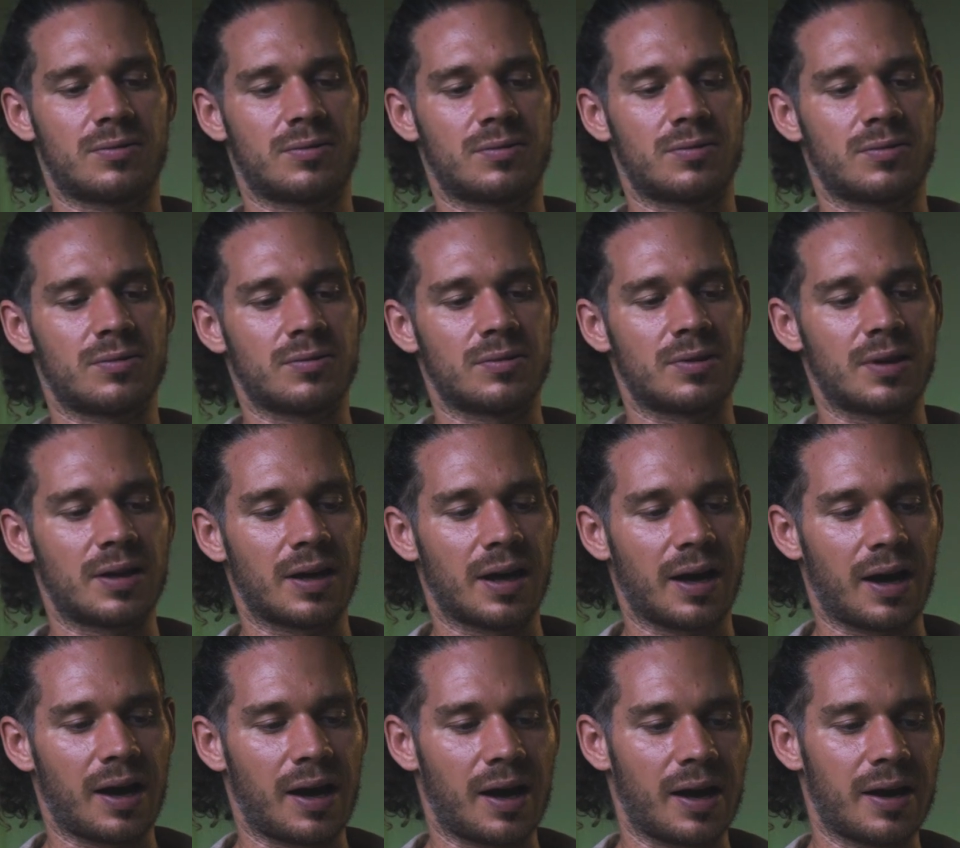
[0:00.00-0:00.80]
to the
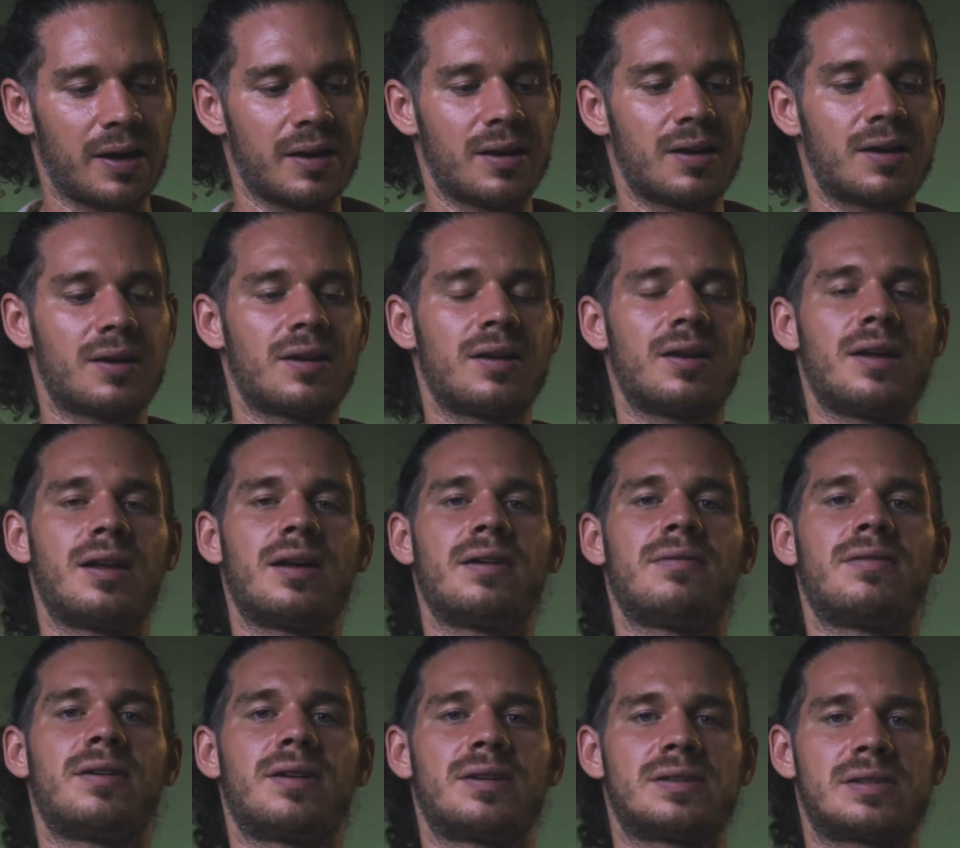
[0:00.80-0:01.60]
higher
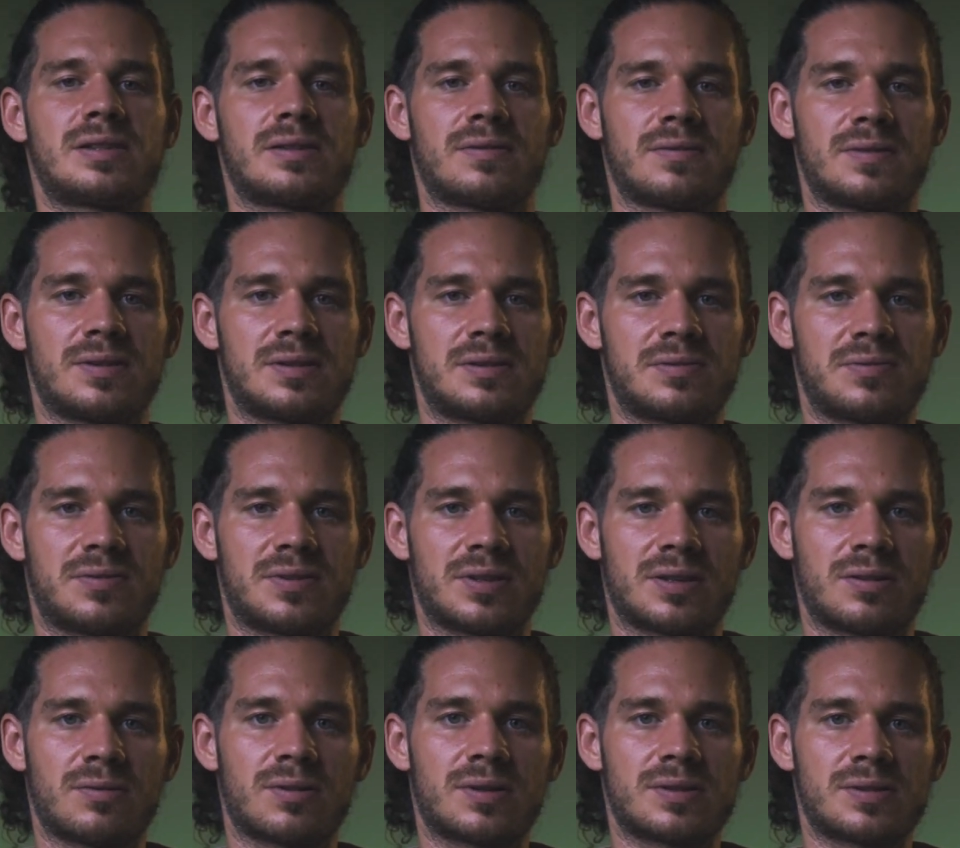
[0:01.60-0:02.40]
levels of this
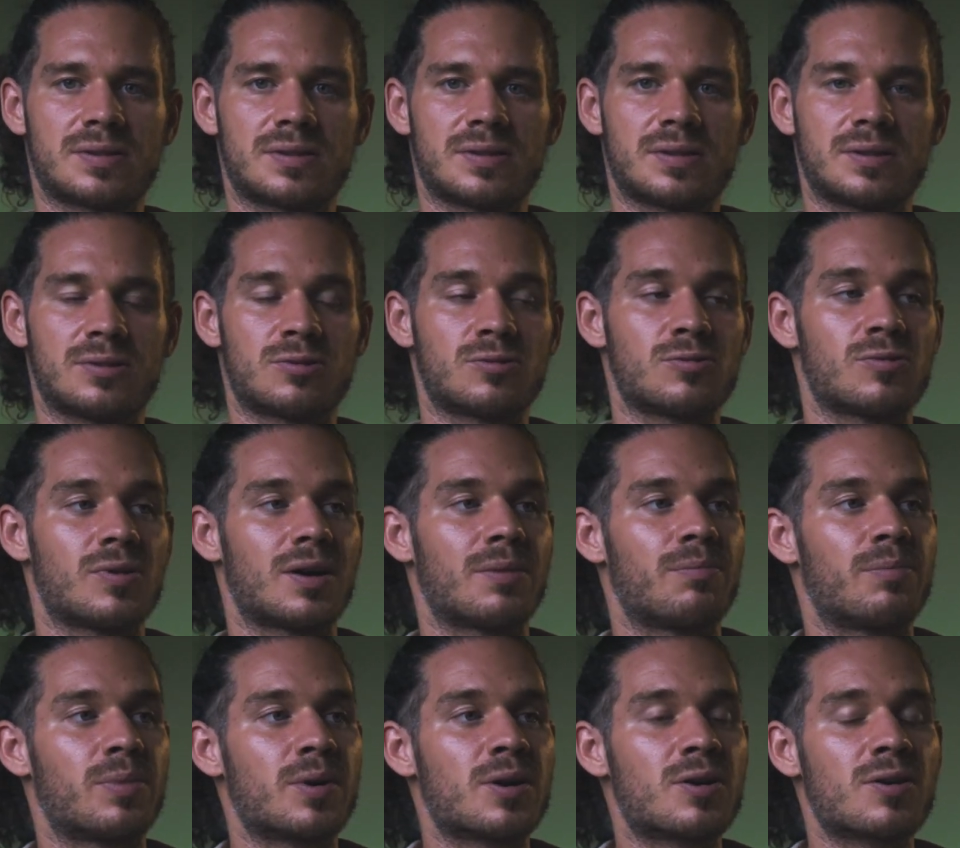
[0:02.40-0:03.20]
frequency, to
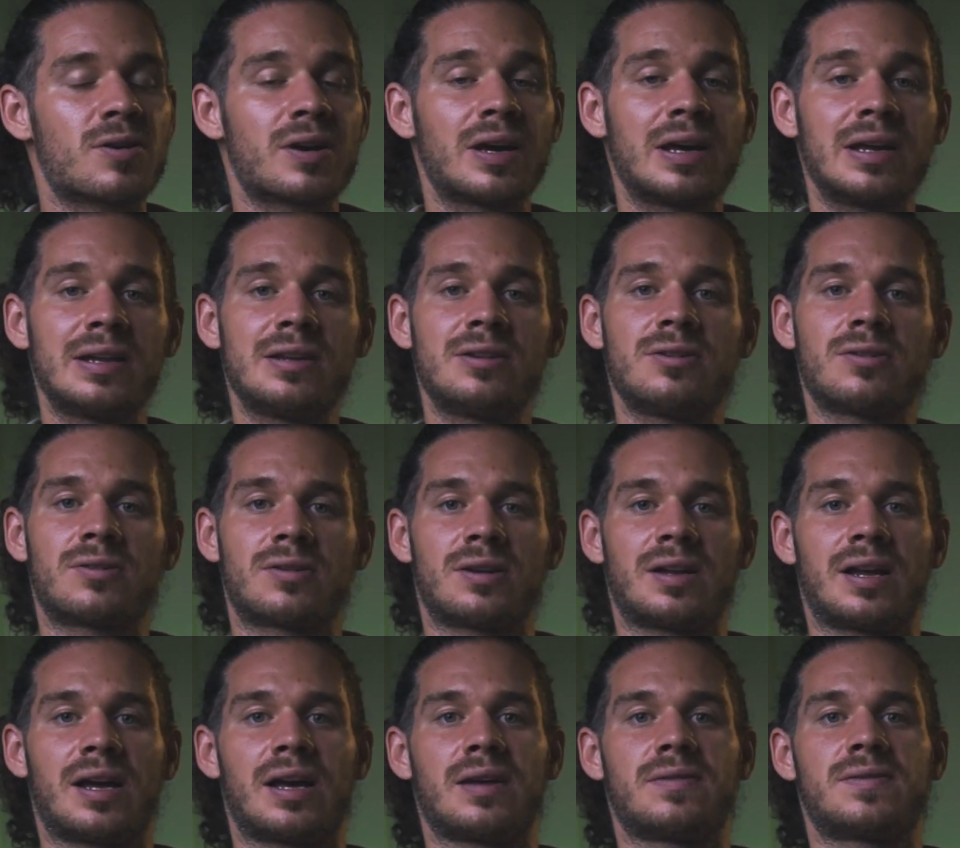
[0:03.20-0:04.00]
upgrade your
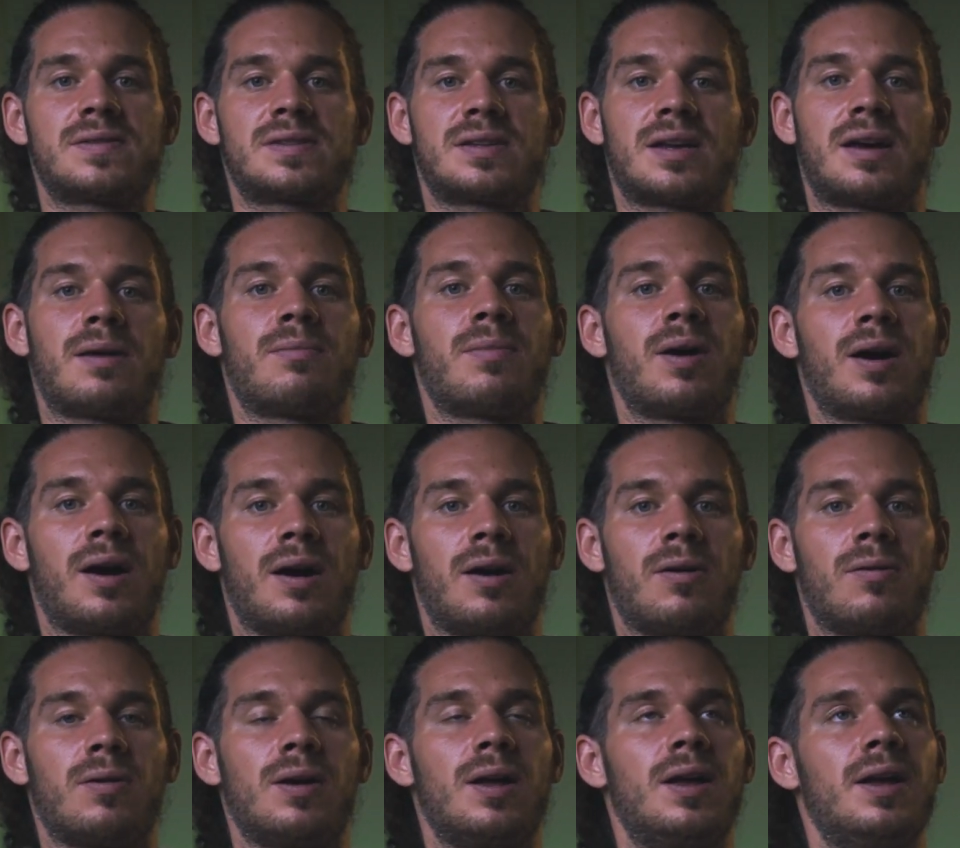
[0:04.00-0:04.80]
life
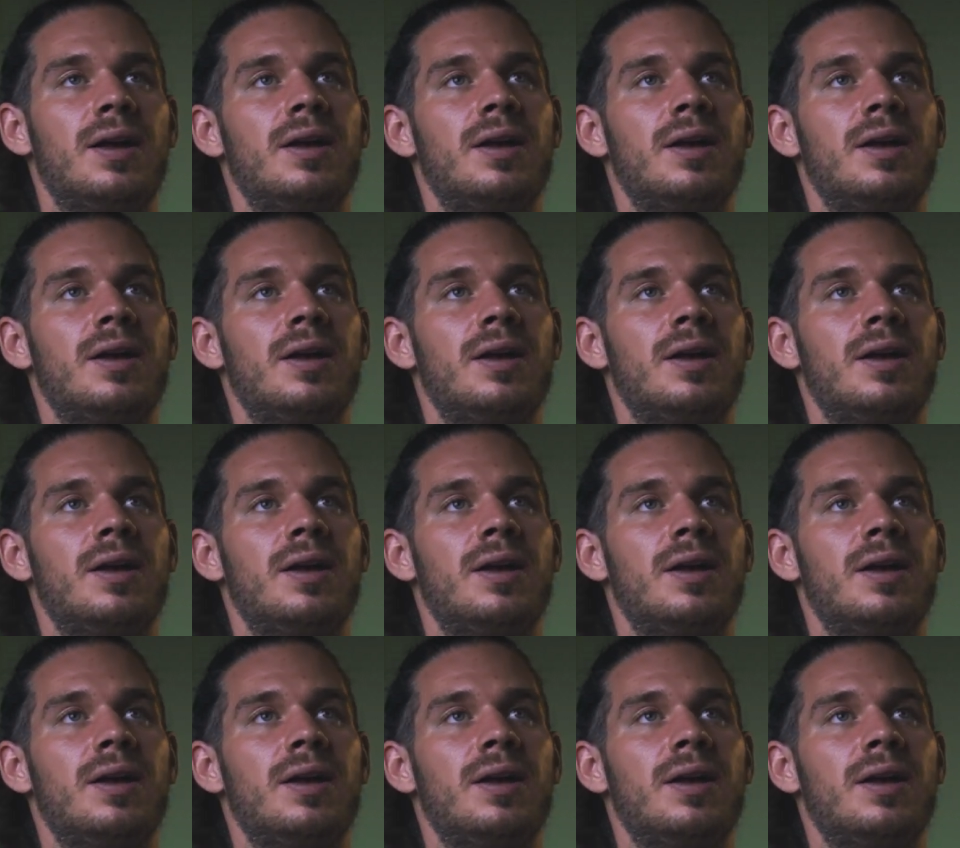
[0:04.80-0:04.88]
somehow,